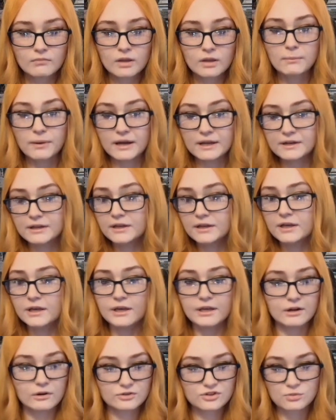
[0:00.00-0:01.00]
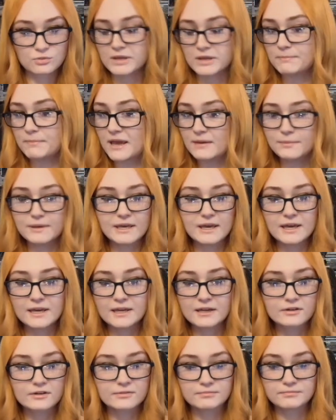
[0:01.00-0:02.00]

But, you know, Sweet Baby Inc.